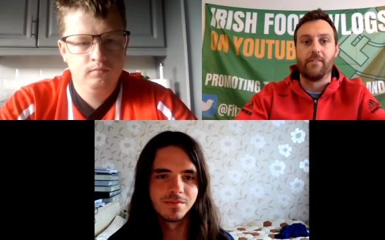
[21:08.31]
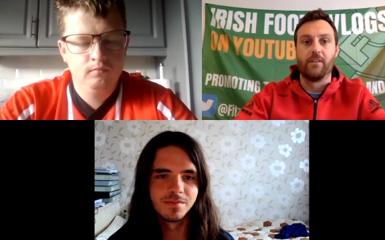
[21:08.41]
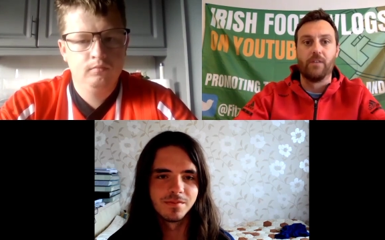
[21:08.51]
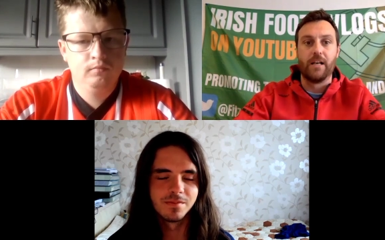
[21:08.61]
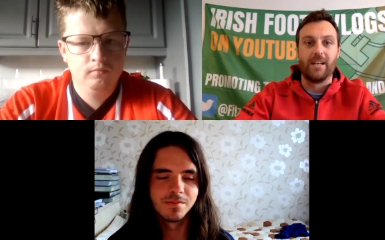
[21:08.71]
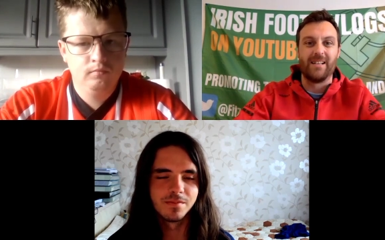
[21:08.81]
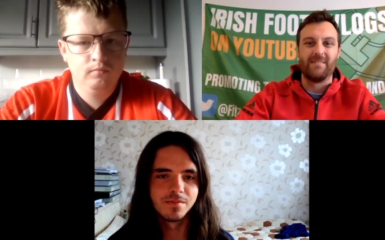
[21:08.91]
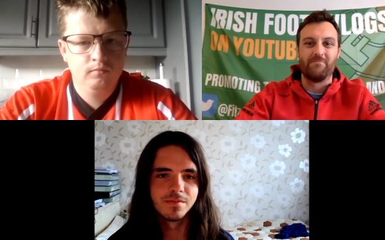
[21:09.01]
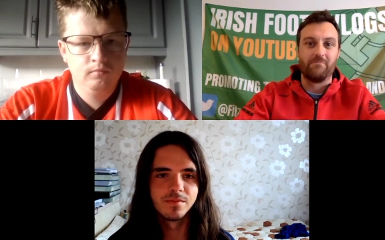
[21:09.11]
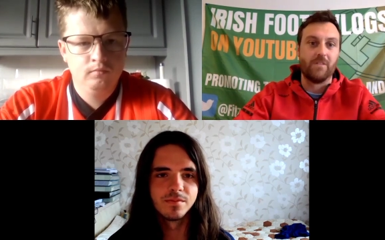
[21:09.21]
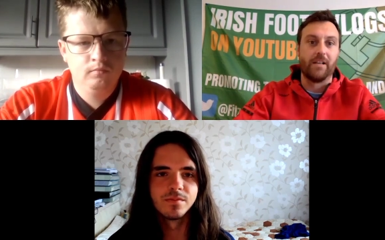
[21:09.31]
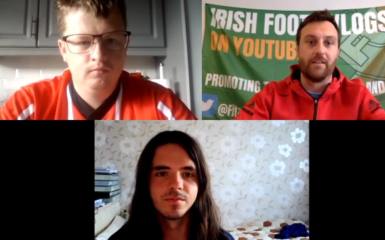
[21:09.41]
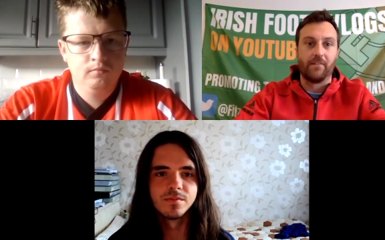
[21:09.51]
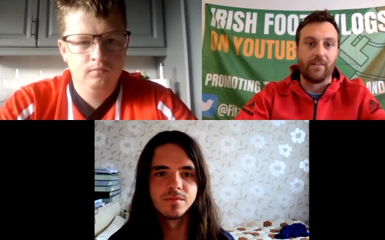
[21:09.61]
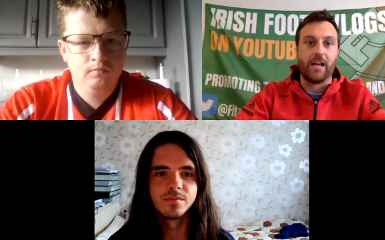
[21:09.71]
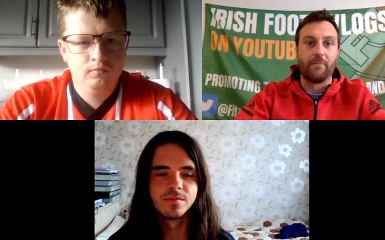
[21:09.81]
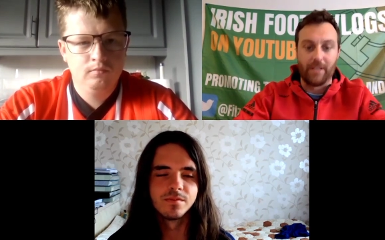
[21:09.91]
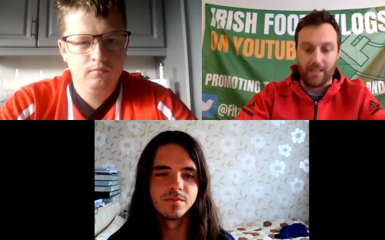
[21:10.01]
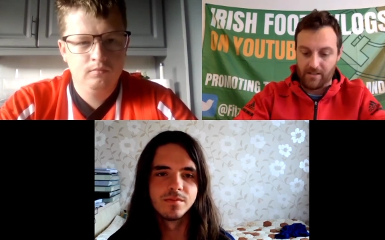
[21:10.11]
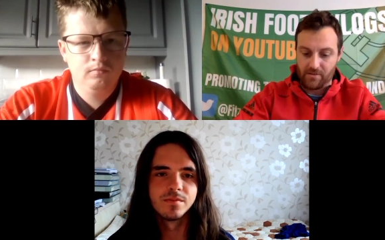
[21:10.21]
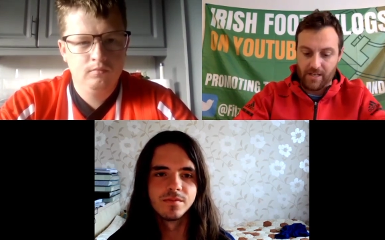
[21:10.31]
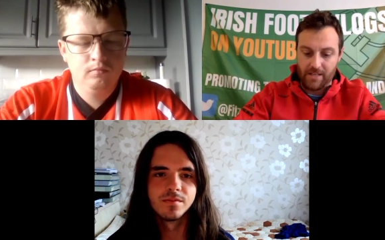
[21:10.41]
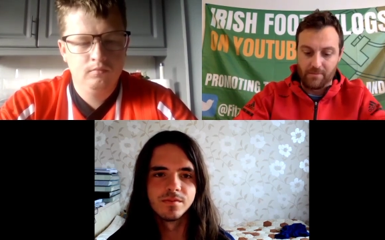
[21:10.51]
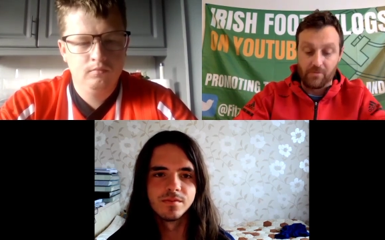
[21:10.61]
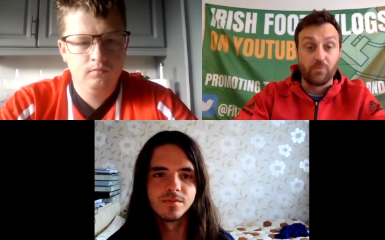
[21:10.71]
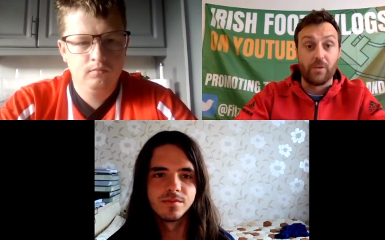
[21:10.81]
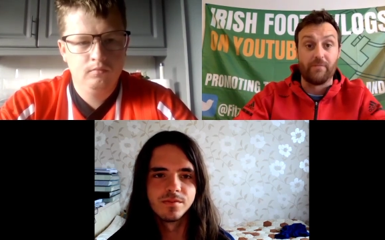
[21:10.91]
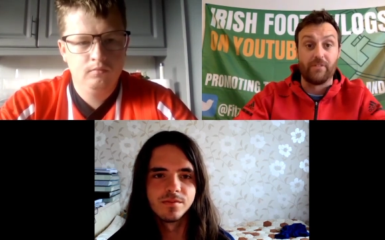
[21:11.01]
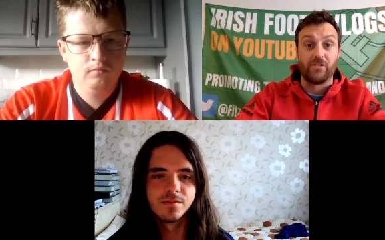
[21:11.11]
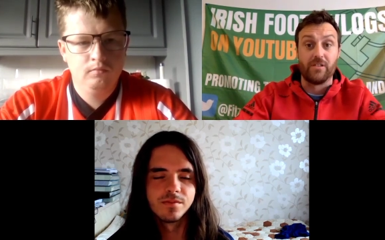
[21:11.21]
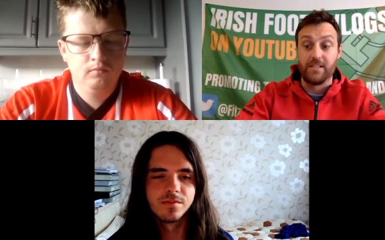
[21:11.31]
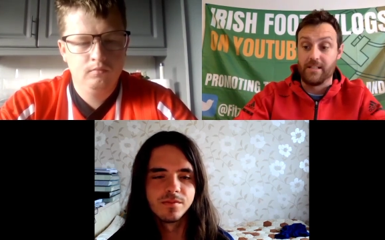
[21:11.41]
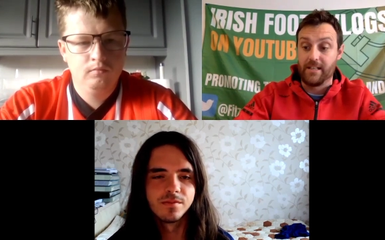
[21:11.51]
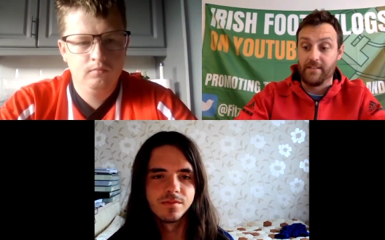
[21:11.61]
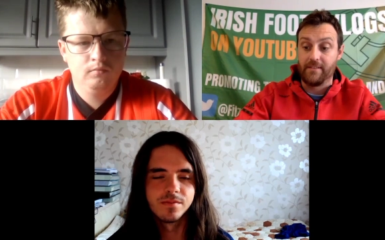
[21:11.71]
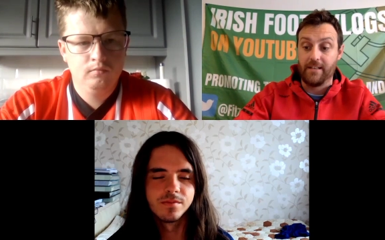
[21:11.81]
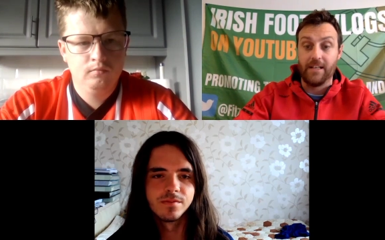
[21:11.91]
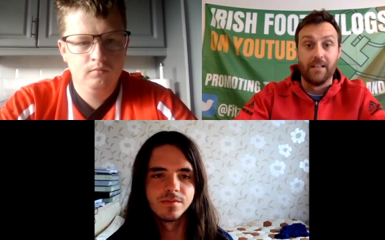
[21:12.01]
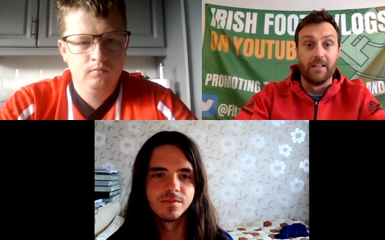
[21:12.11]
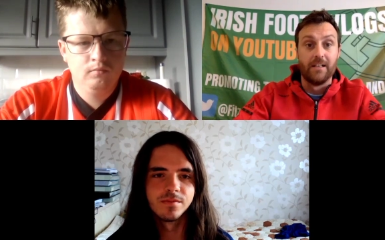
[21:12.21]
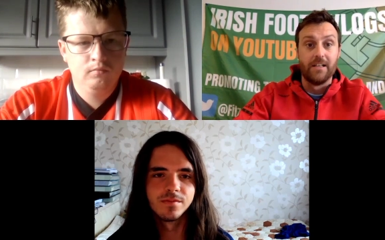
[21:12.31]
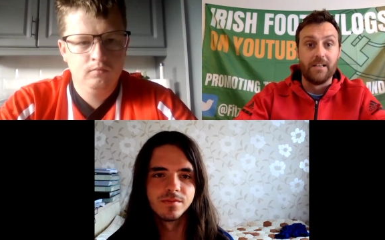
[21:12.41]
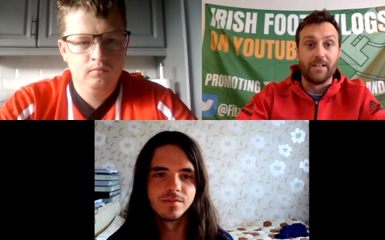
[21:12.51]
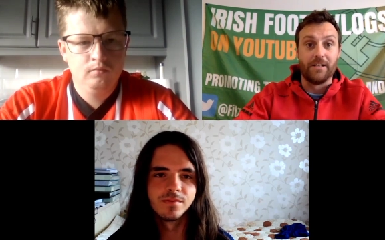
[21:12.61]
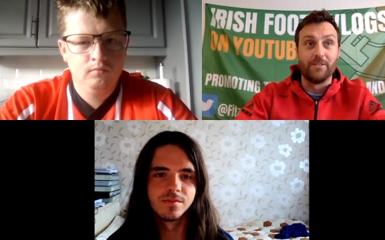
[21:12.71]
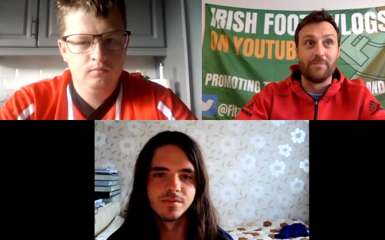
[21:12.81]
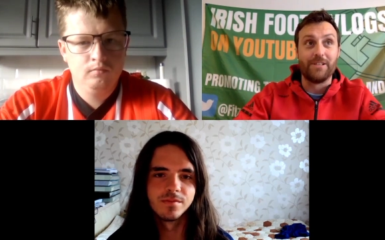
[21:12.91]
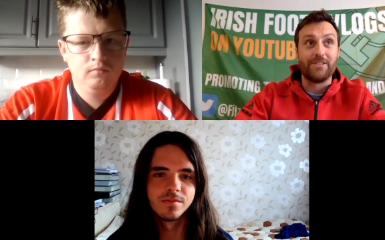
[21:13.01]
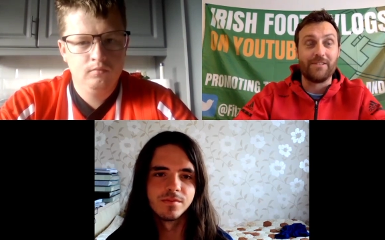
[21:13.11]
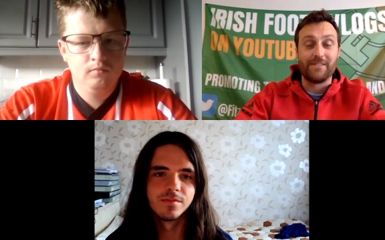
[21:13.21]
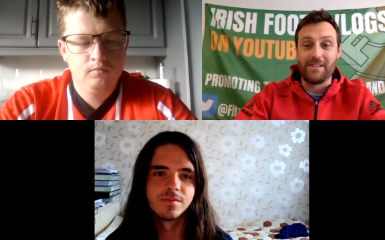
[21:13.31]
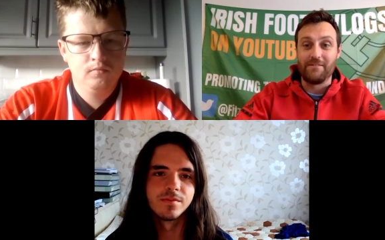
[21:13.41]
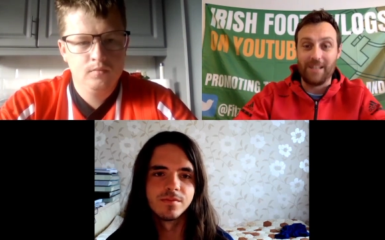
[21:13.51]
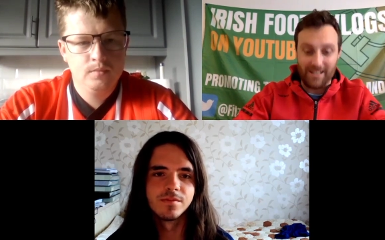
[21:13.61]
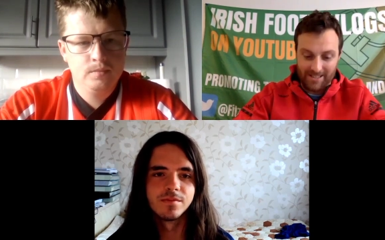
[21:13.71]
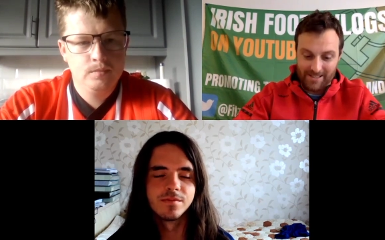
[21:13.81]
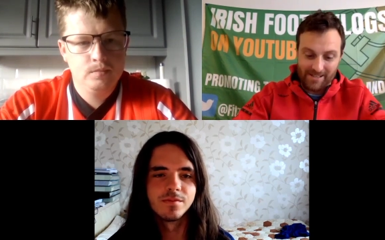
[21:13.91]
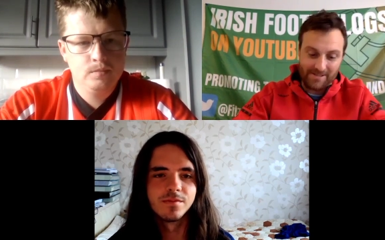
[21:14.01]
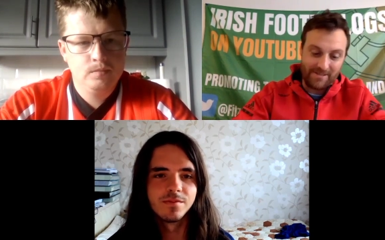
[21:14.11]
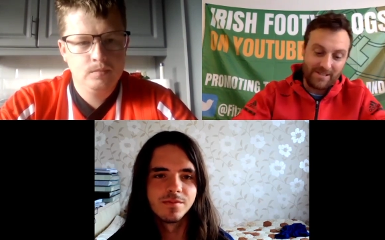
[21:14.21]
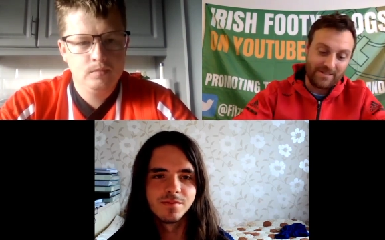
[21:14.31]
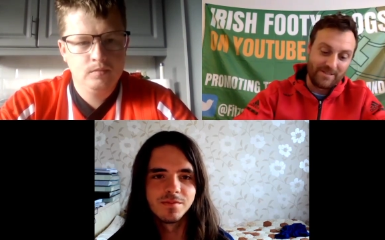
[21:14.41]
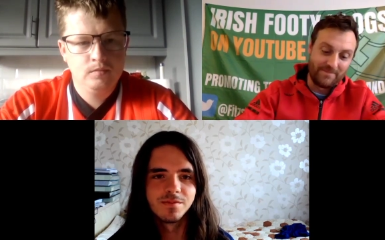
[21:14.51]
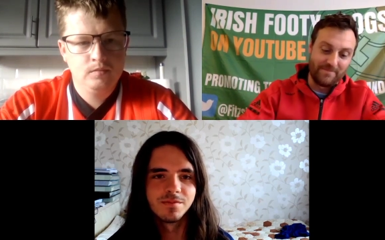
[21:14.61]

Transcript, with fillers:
Speaker 1: So, uh, and like there's a gap there as well, but good win for Treaty and. Uh, you know, it'll be interesting to see who they get in the next round.